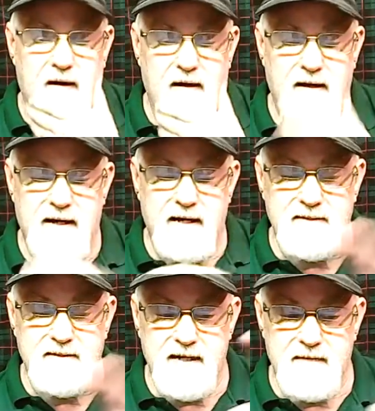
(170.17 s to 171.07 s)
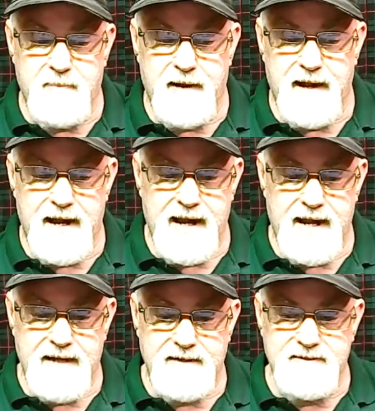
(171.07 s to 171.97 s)
there's a
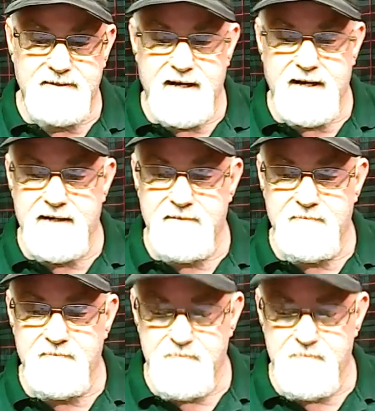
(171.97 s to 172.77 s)
part saying